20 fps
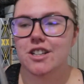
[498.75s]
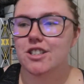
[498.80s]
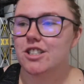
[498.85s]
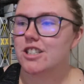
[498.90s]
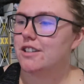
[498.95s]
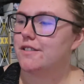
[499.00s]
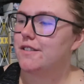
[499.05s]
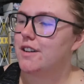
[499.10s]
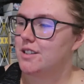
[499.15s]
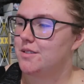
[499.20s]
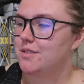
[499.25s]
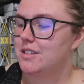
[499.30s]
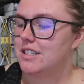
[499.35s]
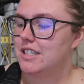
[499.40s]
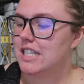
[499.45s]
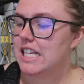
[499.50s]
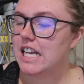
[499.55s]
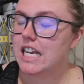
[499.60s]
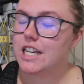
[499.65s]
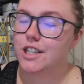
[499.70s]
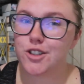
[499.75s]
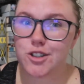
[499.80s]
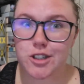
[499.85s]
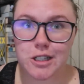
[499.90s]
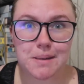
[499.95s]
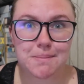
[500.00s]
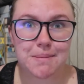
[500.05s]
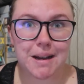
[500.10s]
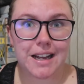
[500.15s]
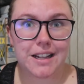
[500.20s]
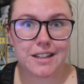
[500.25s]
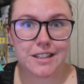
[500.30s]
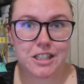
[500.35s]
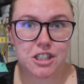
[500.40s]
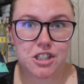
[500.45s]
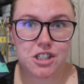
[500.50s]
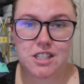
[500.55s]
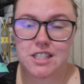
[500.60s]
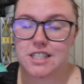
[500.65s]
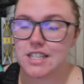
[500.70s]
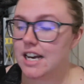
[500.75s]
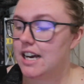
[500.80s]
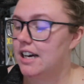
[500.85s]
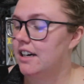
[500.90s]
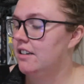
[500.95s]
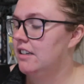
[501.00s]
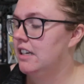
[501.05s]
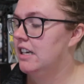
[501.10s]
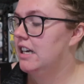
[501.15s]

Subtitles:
So the first one is The Kindred by Alicia Dow.